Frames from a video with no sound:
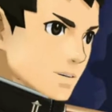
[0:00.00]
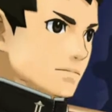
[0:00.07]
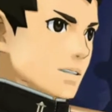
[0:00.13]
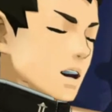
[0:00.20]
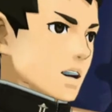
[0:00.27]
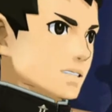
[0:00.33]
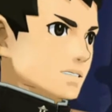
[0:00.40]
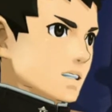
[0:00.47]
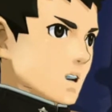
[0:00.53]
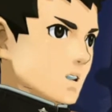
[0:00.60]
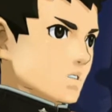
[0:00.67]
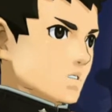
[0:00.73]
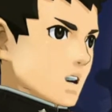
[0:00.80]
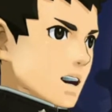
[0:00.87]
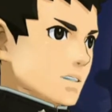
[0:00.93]
The idea
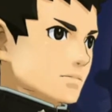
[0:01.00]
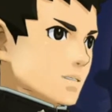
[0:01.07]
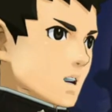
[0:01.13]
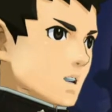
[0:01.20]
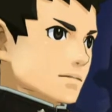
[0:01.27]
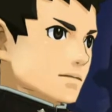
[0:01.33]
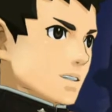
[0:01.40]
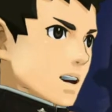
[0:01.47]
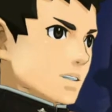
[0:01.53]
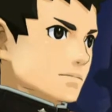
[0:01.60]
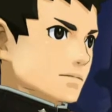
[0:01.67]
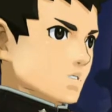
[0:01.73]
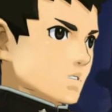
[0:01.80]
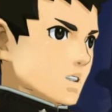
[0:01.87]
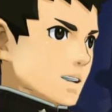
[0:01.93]
being that if a thief were to
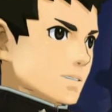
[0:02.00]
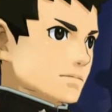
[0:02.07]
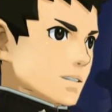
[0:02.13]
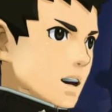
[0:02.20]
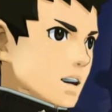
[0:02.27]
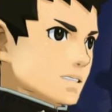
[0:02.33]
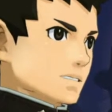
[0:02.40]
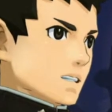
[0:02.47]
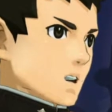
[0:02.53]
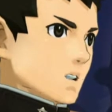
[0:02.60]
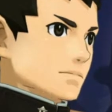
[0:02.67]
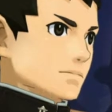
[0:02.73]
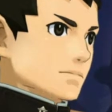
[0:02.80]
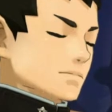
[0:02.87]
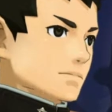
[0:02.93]
break into the shop,
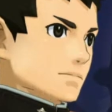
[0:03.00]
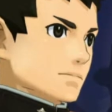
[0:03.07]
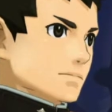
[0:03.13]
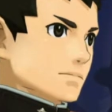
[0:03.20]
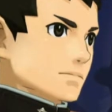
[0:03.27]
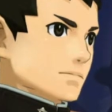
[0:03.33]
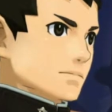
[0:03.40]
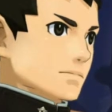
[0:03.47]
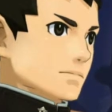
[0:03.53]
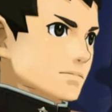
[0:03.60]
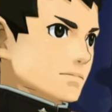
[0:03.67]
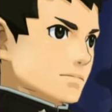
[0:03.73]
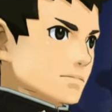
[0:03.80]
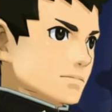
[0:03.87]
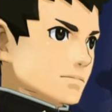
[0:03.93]
he would be caught
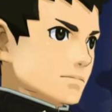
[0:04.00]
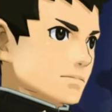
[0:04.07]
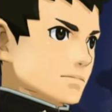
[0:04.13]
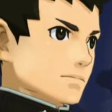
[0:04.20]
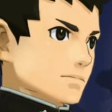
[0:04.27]
red-handed.